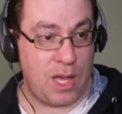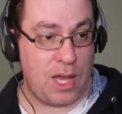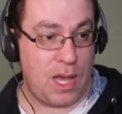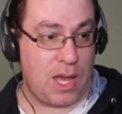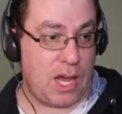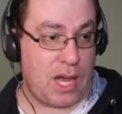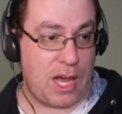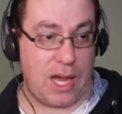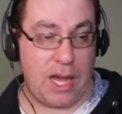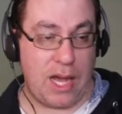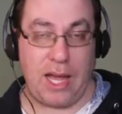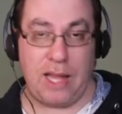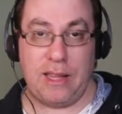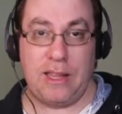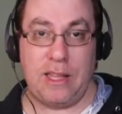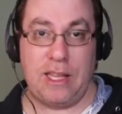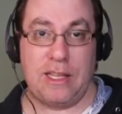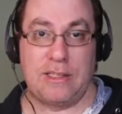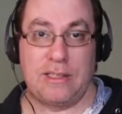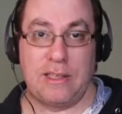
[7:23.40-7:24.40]
Other
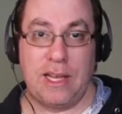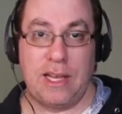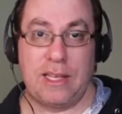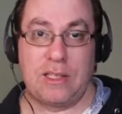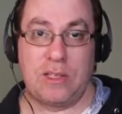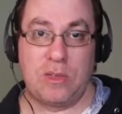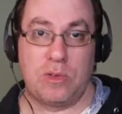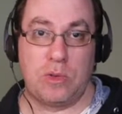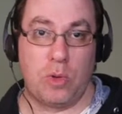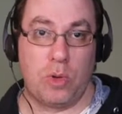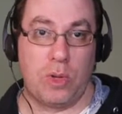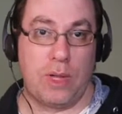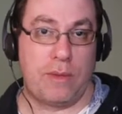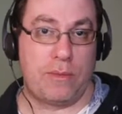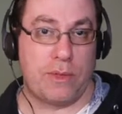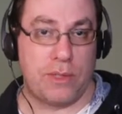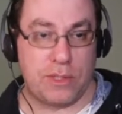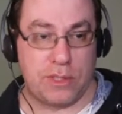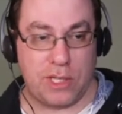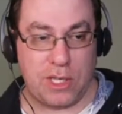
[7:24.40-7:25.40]
things like your level
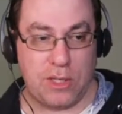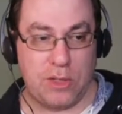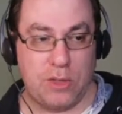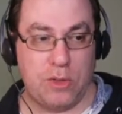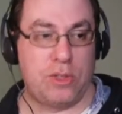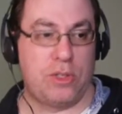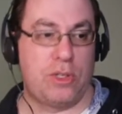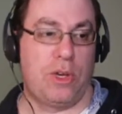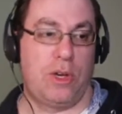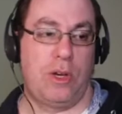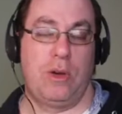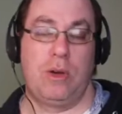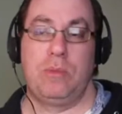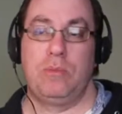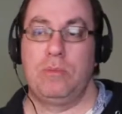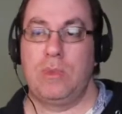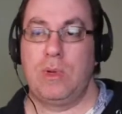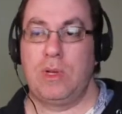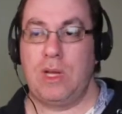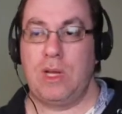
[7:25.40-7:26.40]
of skill. So
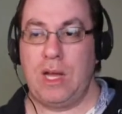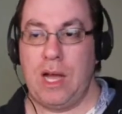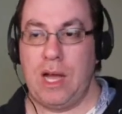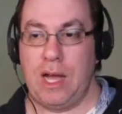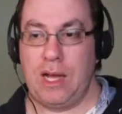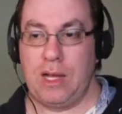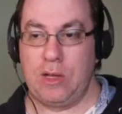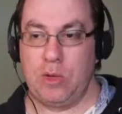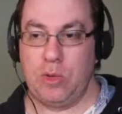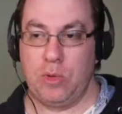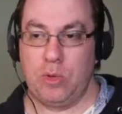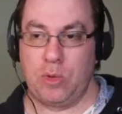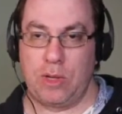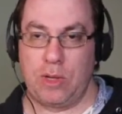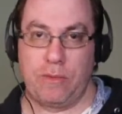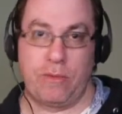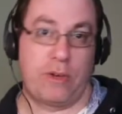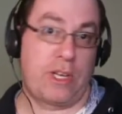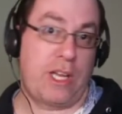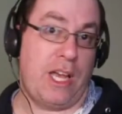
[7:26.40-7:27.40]
are you looking
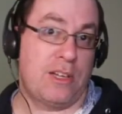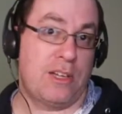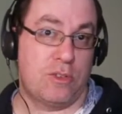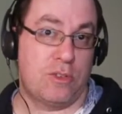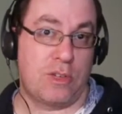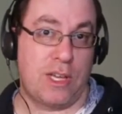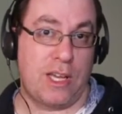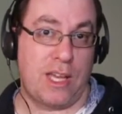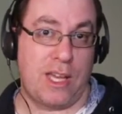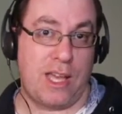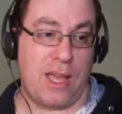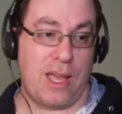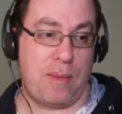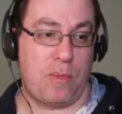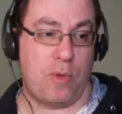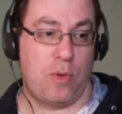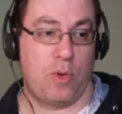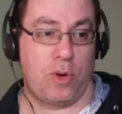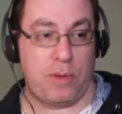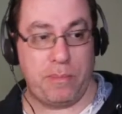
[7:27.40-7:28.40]
for a casual game
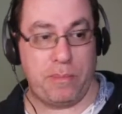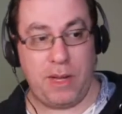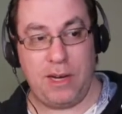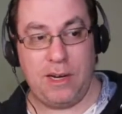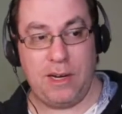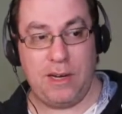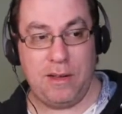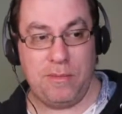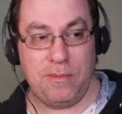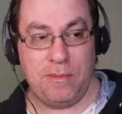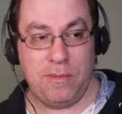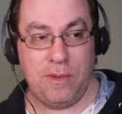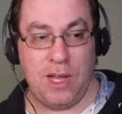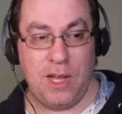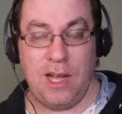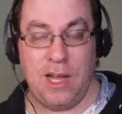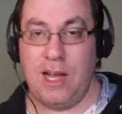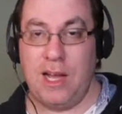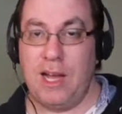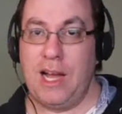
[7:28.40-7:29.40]
or competitive?
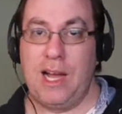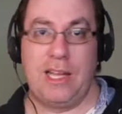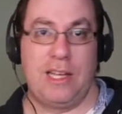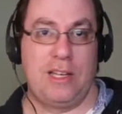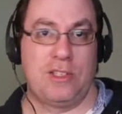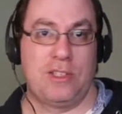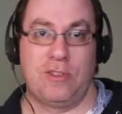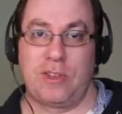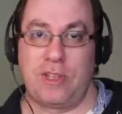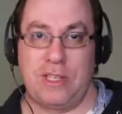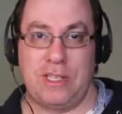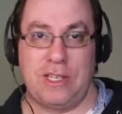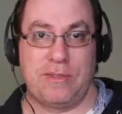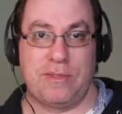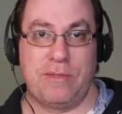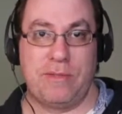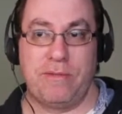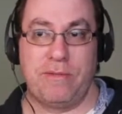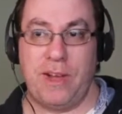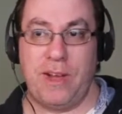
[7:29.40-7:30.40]
Are you just looking to have
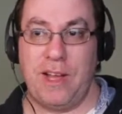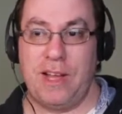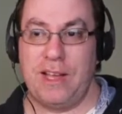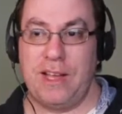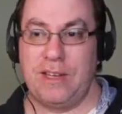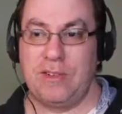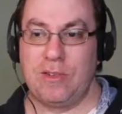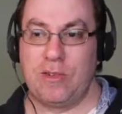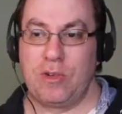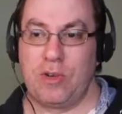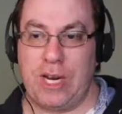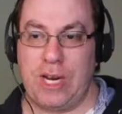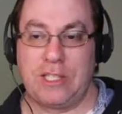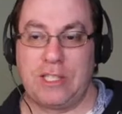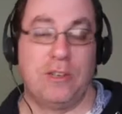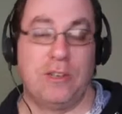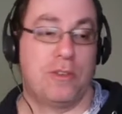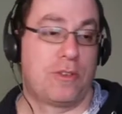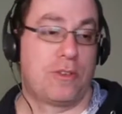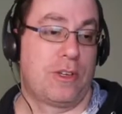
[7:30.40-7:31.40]
some fun, or are you
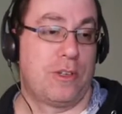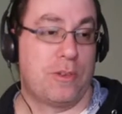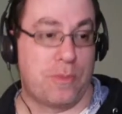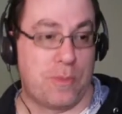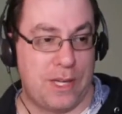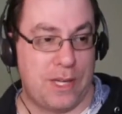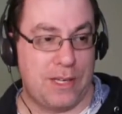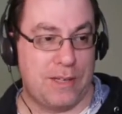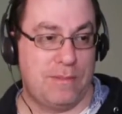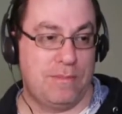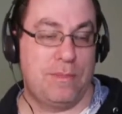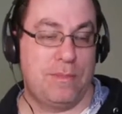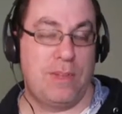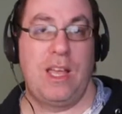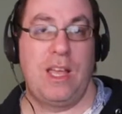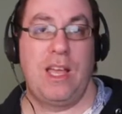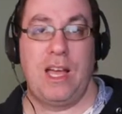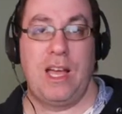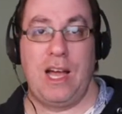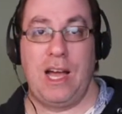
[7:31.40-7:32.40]
actually looking to win?
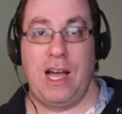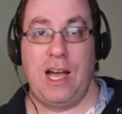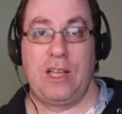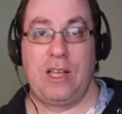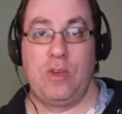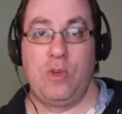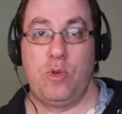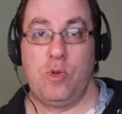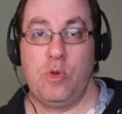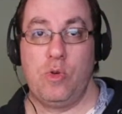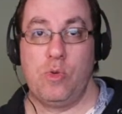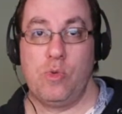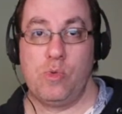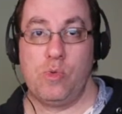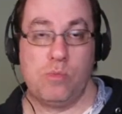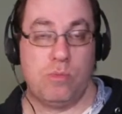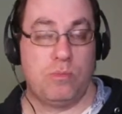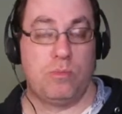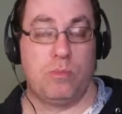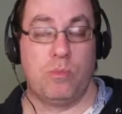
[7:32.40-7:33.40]
Are you
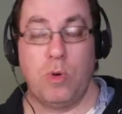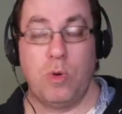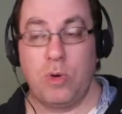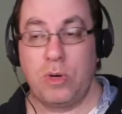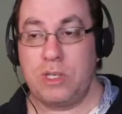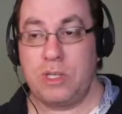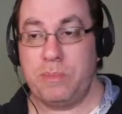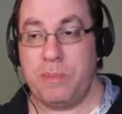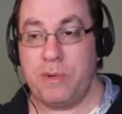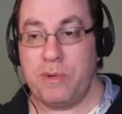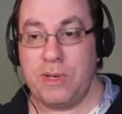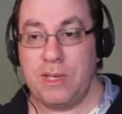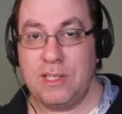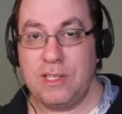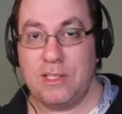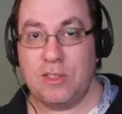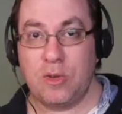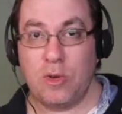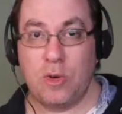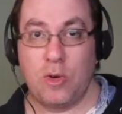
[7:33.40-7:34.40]
more
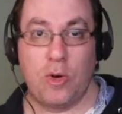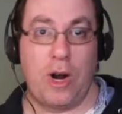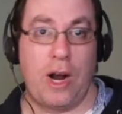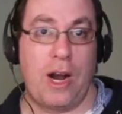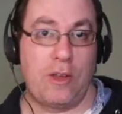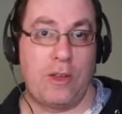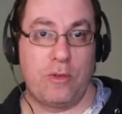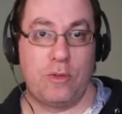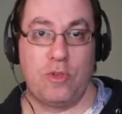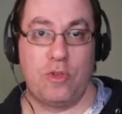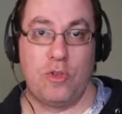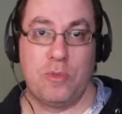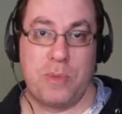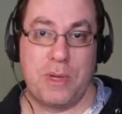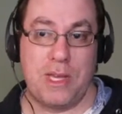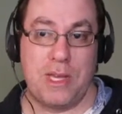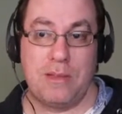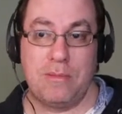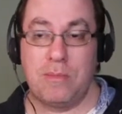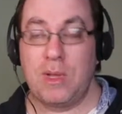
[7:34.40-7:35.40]
experienced, or are you a
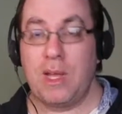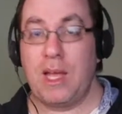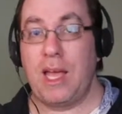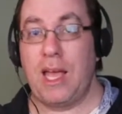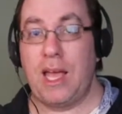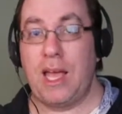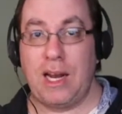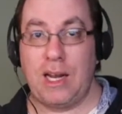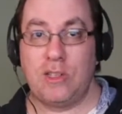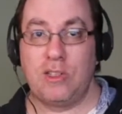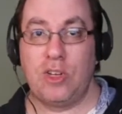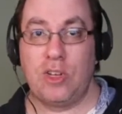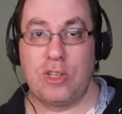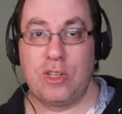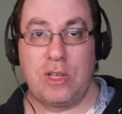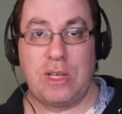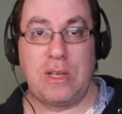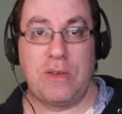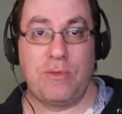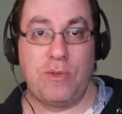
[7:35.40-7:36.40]
newbie? And I'd
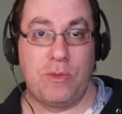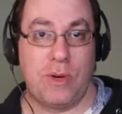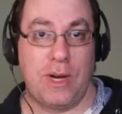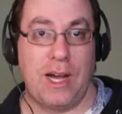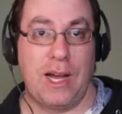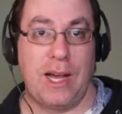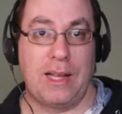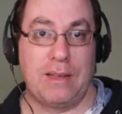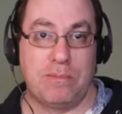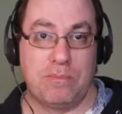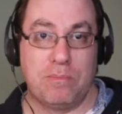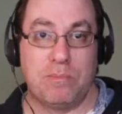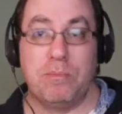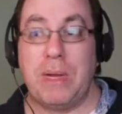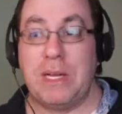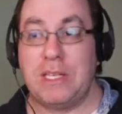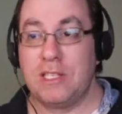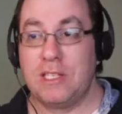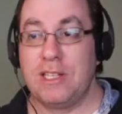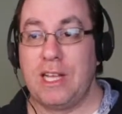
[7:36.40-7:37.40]
certainly, if you are,
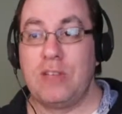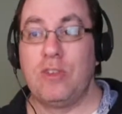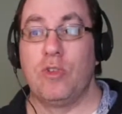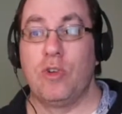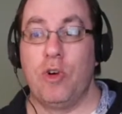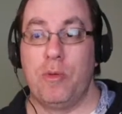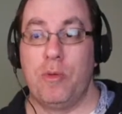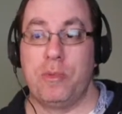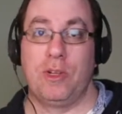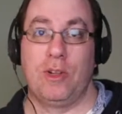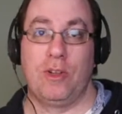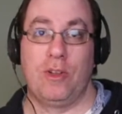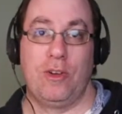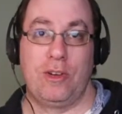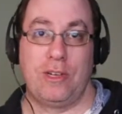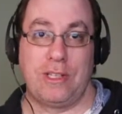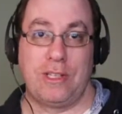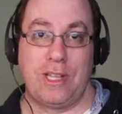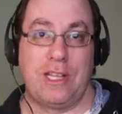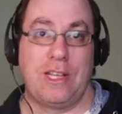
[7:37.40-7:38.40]
mention that you're open to
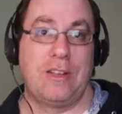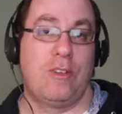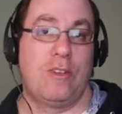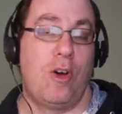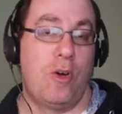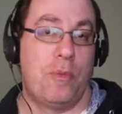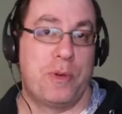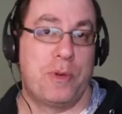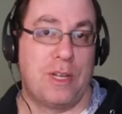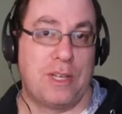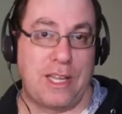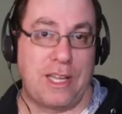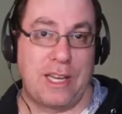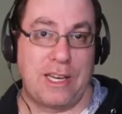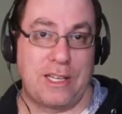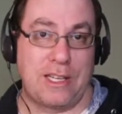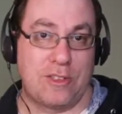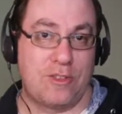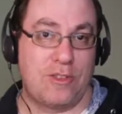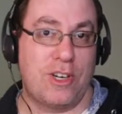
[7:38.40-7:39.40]
learning, that you're open to getting
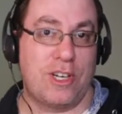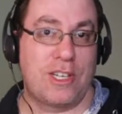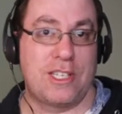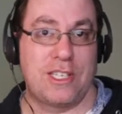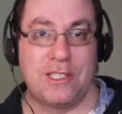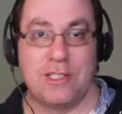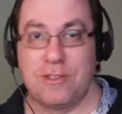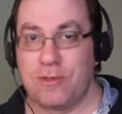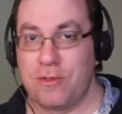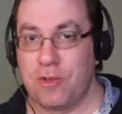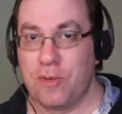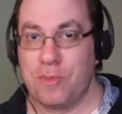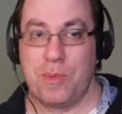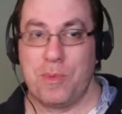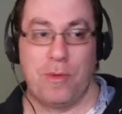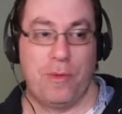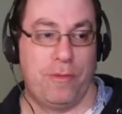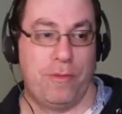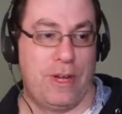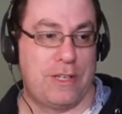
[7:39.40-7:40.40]
instructions from the
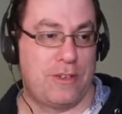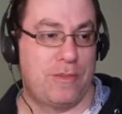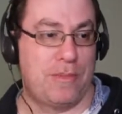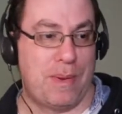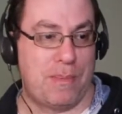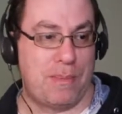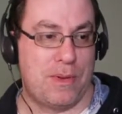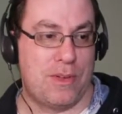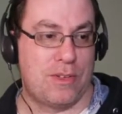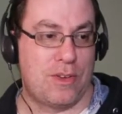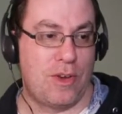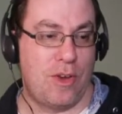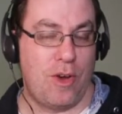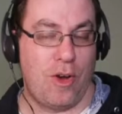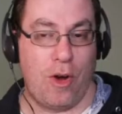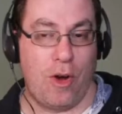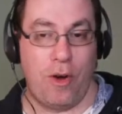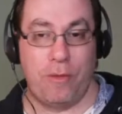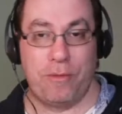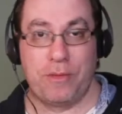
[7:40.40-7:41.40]
more veteran members
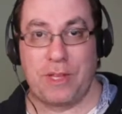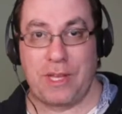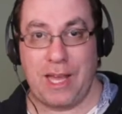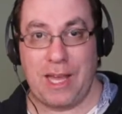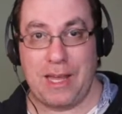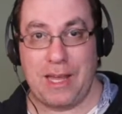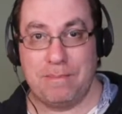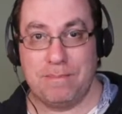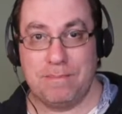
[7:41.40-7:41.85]
of the game.